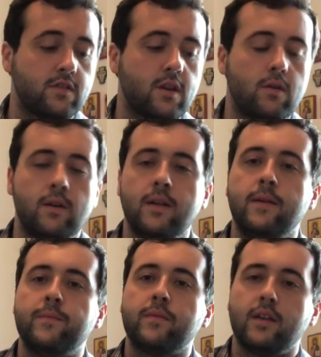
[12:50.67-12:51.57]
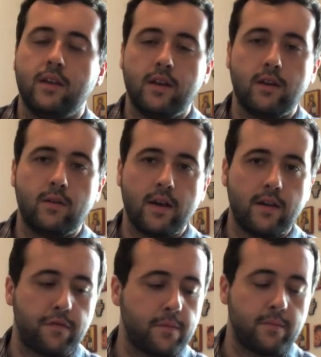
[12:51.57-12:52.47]
So, you know,
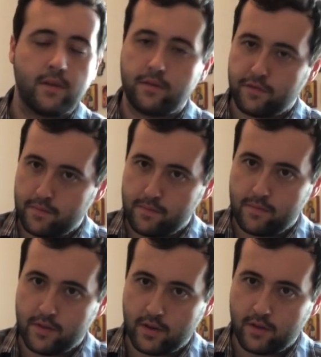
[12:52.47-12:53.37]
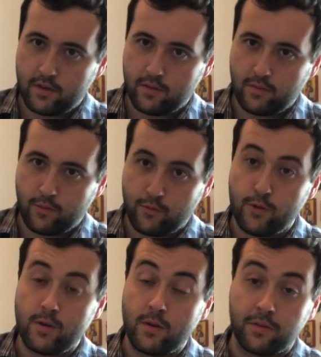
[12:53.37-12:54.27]
from the
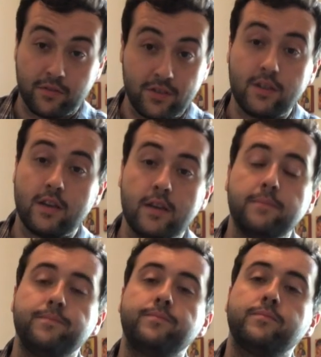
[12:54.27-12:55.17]
root note of C,